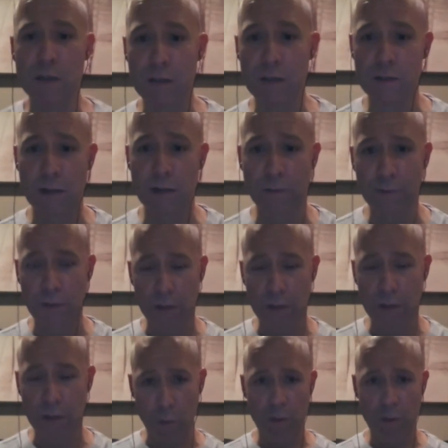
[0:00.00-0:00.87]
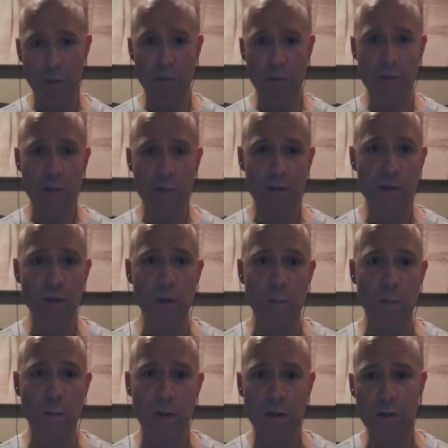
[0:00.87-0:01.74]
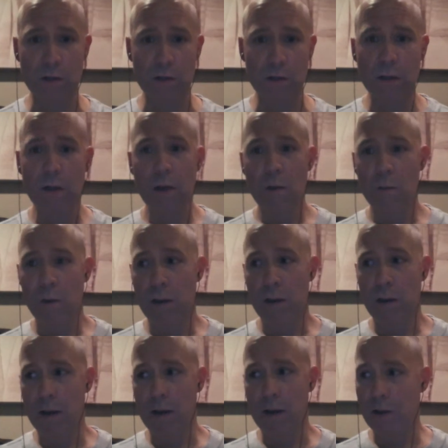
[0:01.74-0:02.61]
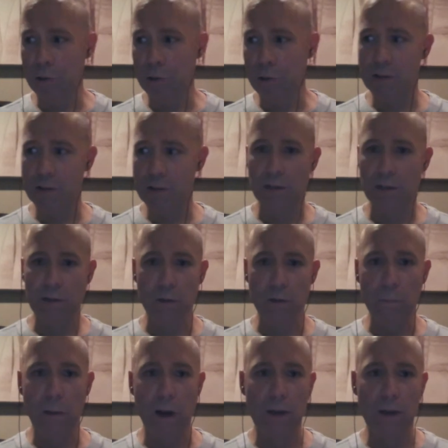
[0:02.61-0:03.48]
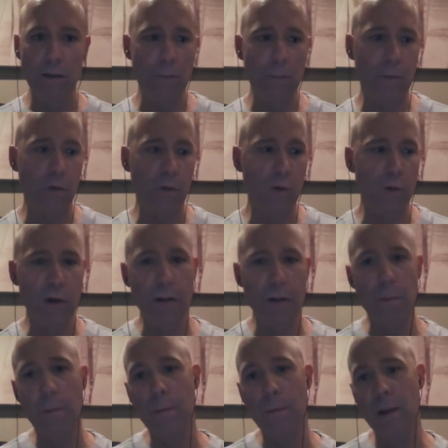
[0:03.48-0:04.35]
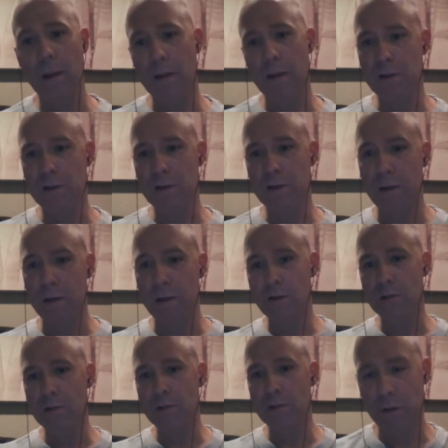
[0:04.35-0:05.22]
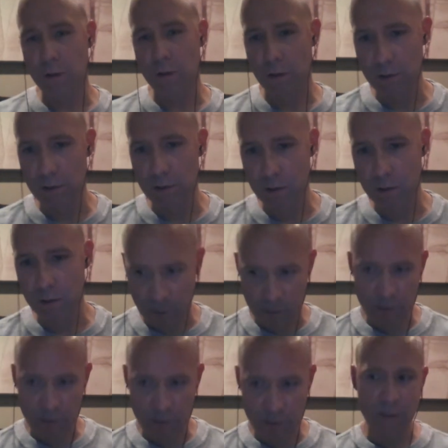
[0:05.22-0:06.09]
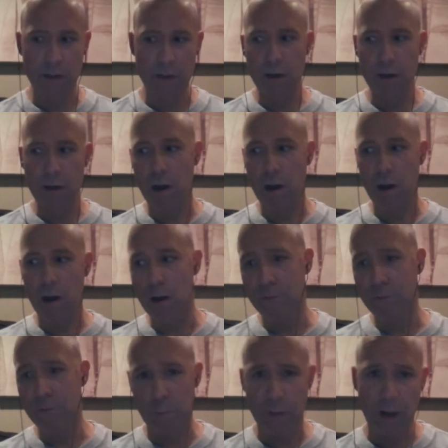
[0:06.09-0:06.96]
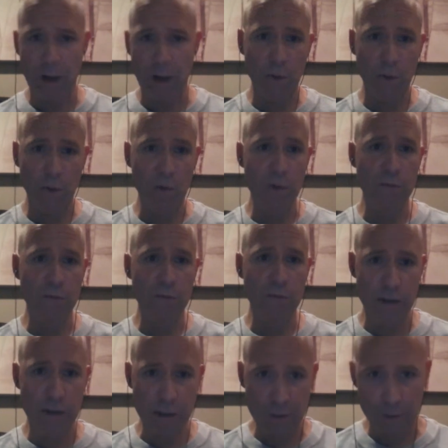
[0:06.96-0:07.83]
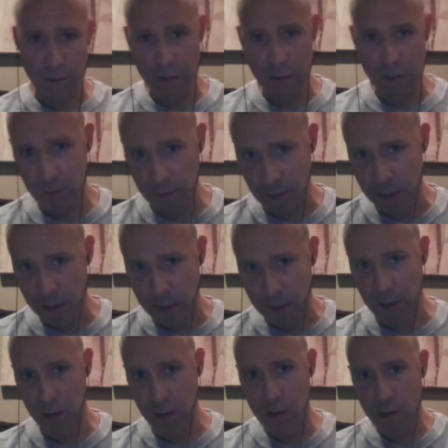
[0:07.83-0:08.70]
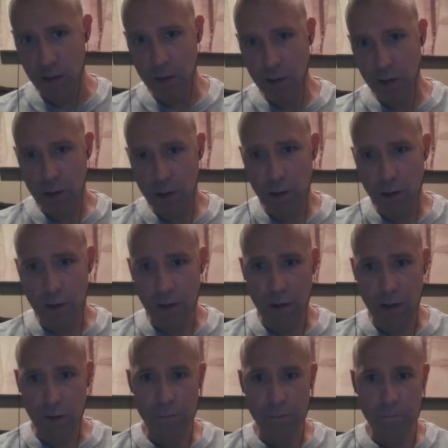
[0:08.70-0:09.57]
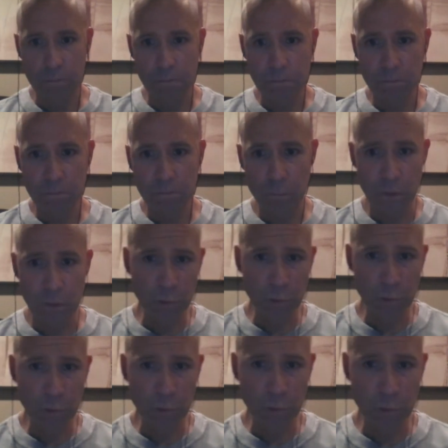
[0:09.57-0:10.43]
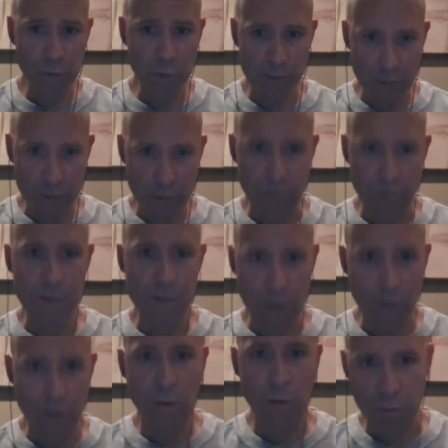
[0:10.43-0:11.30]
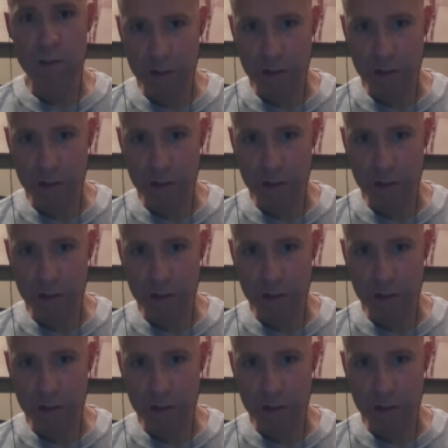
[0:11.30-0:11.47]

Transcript: is definitely one of those things too, because we had an interesting little pilot program about 18 months ago at our DR site for power over Ethernet lighting, which was interesting. We worked